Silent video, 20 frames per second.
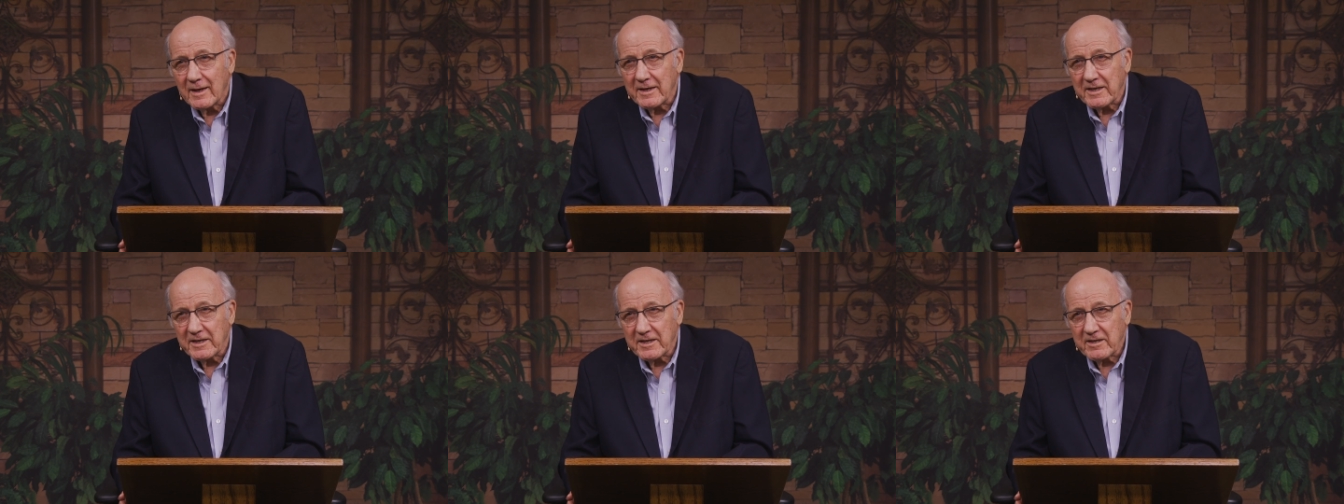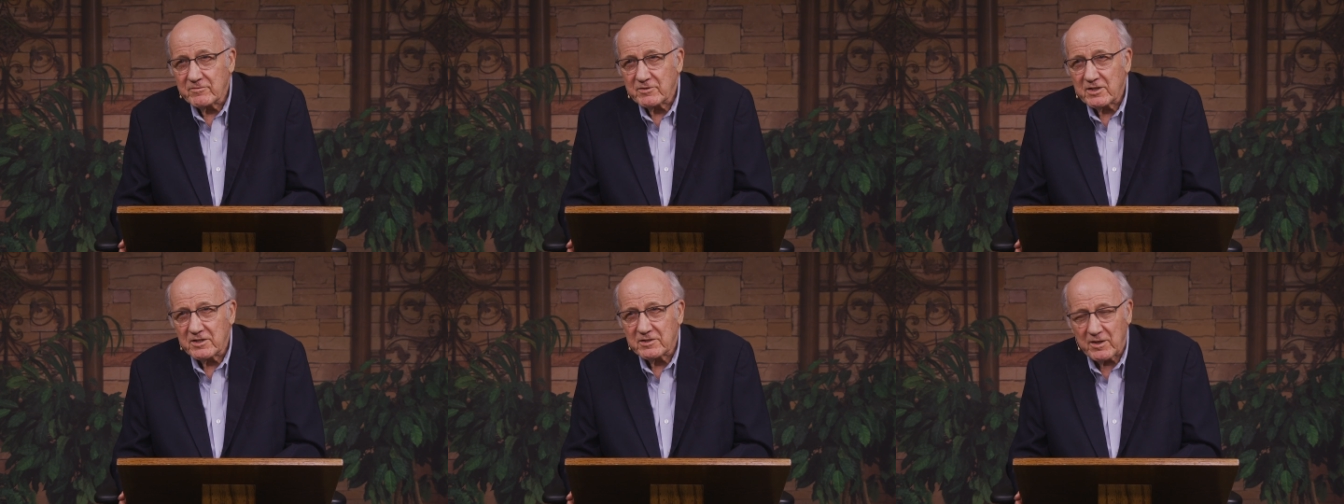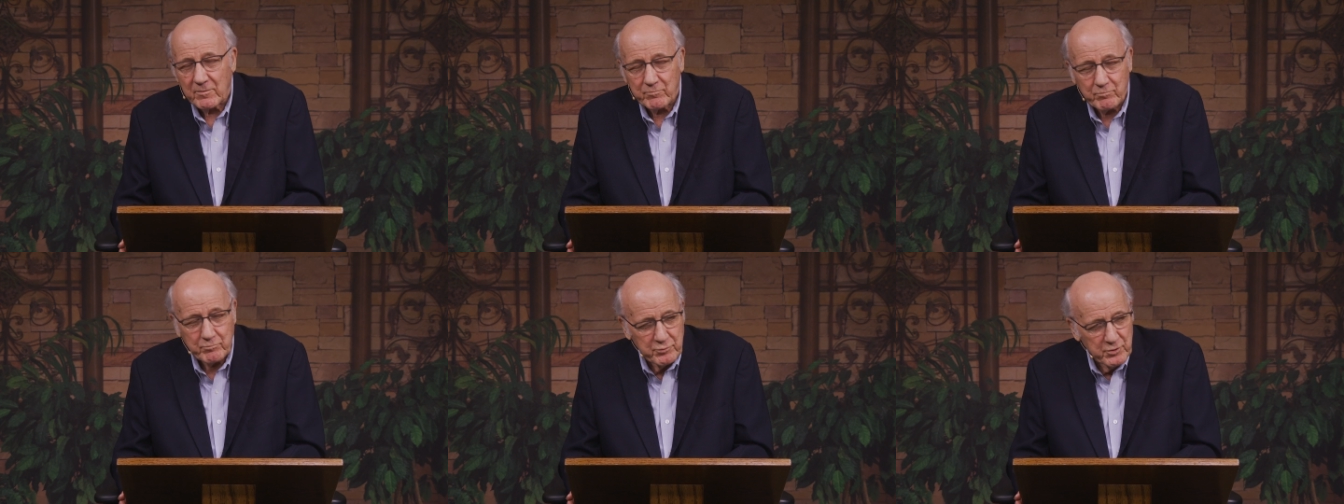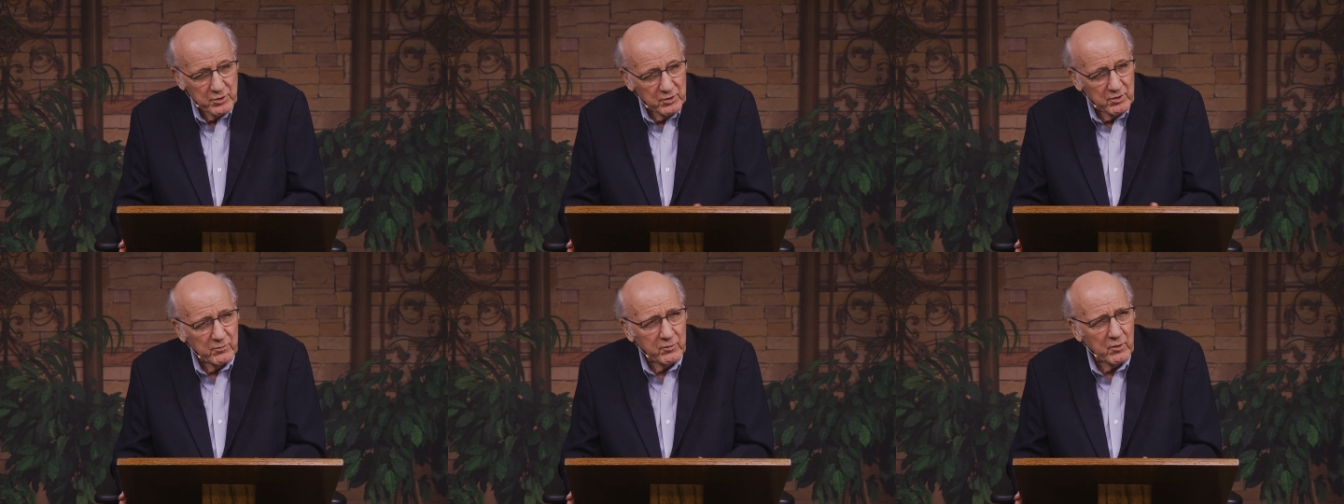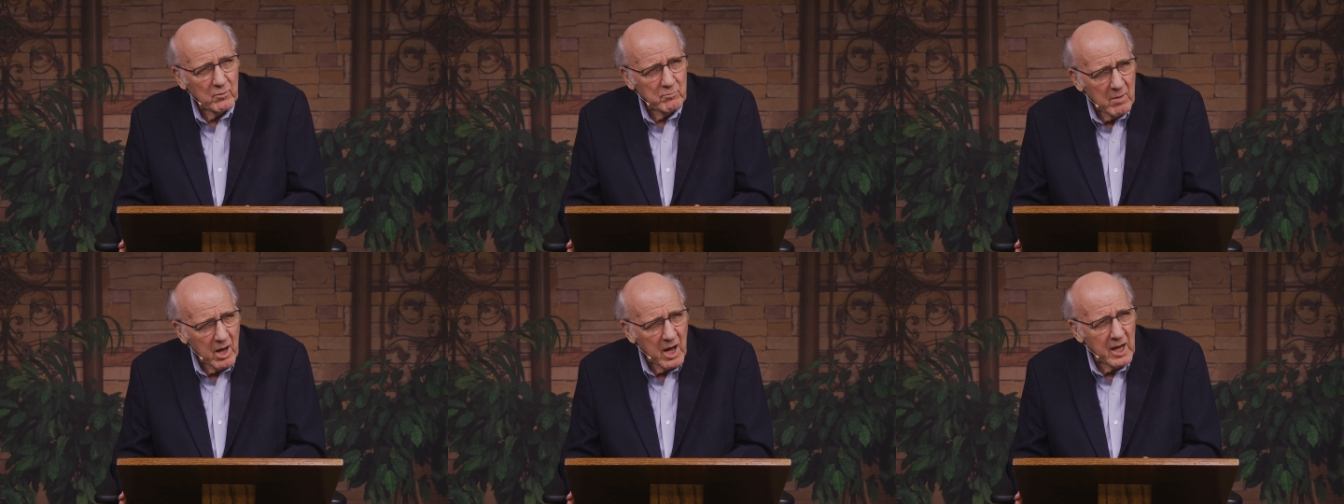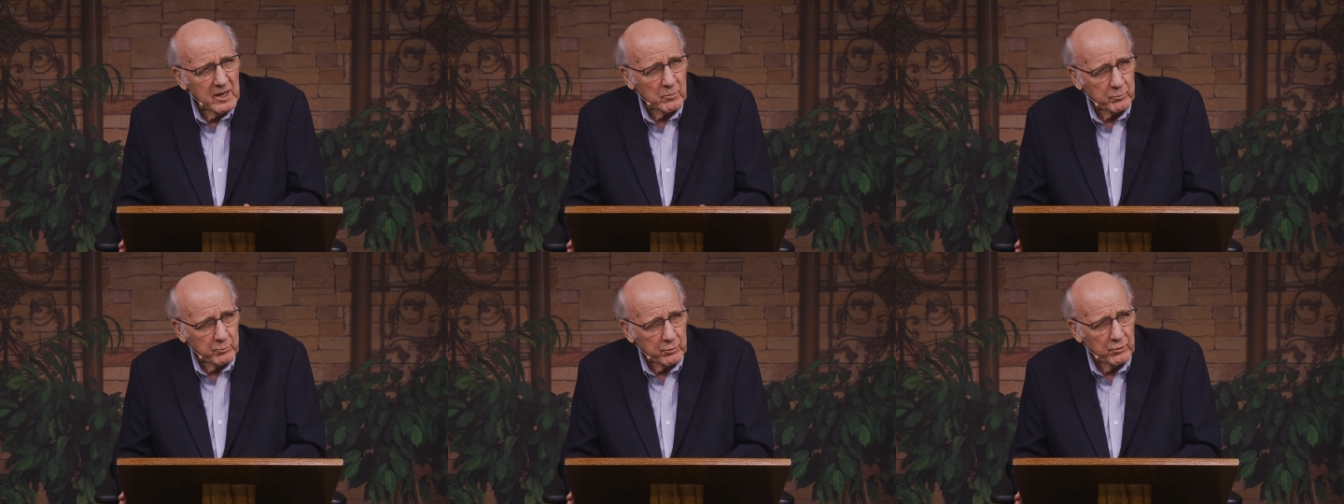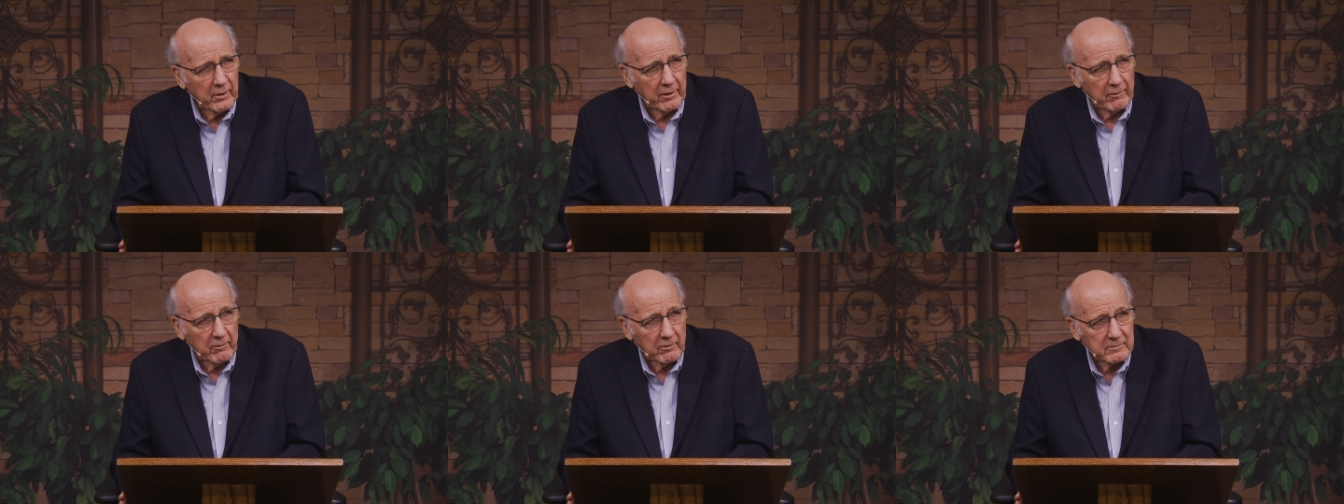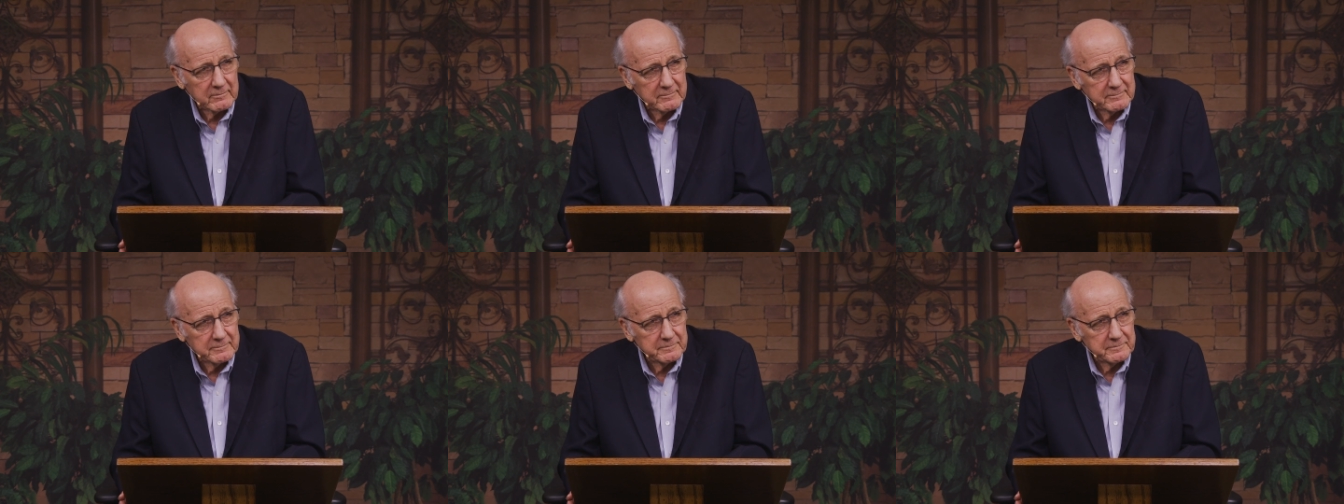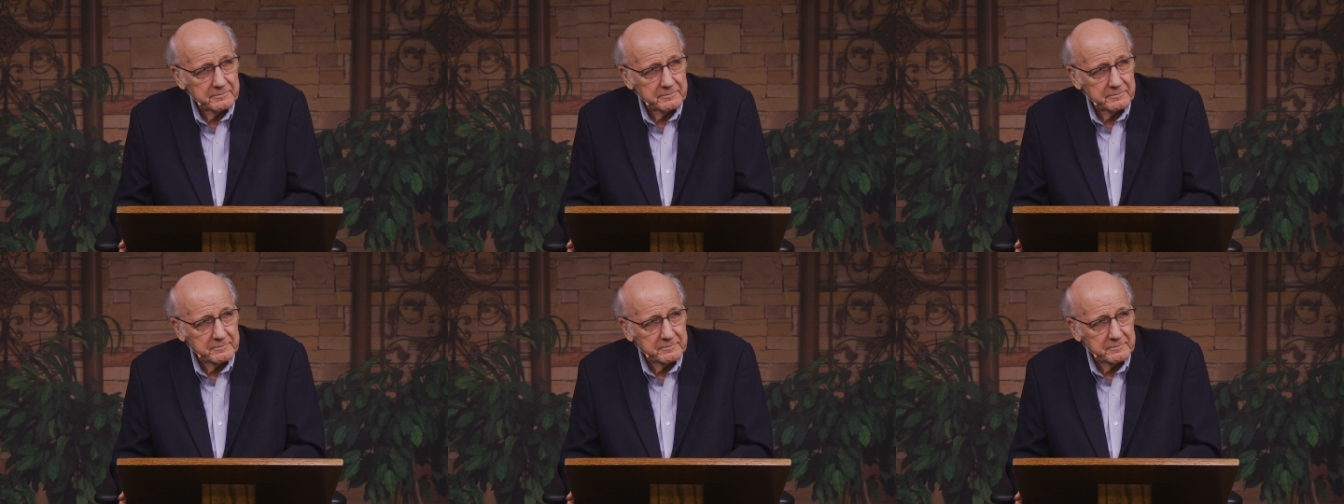And he gives us a beautiful model prayer.